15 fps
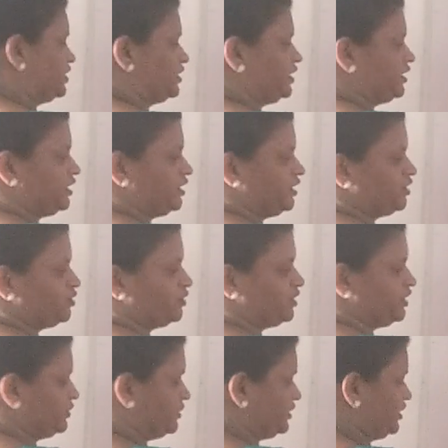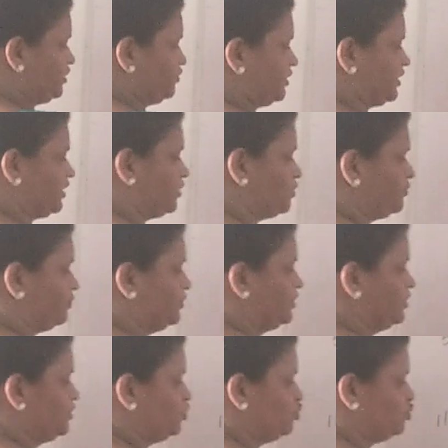are there? Here total together 22.
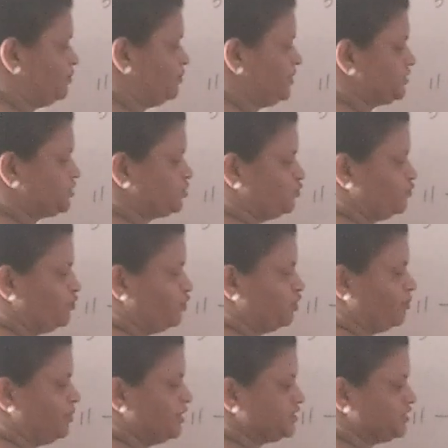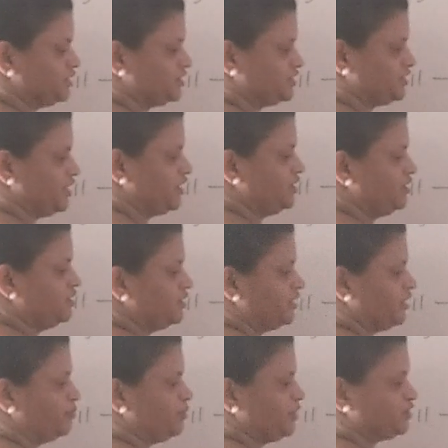2 plus 2, 4 plus 6, 10.
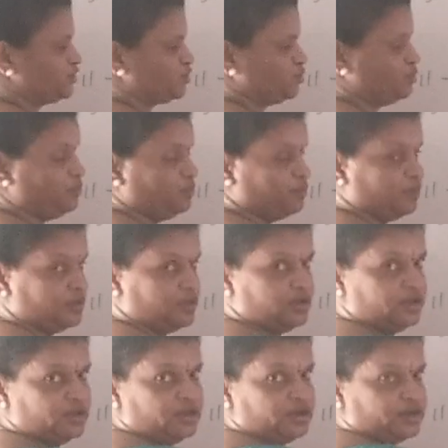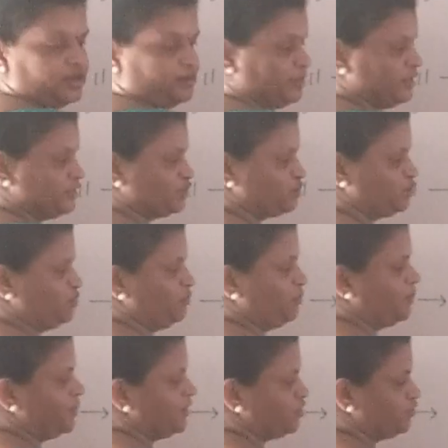10 plus 2, 10 plus 2,
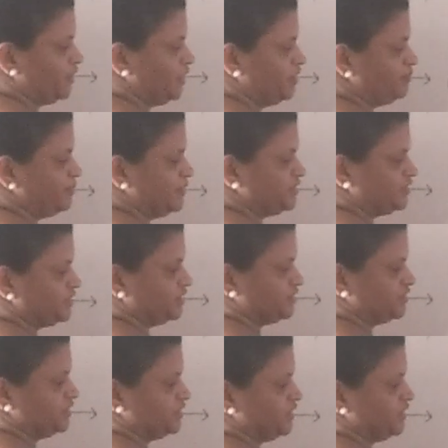12 plus 6,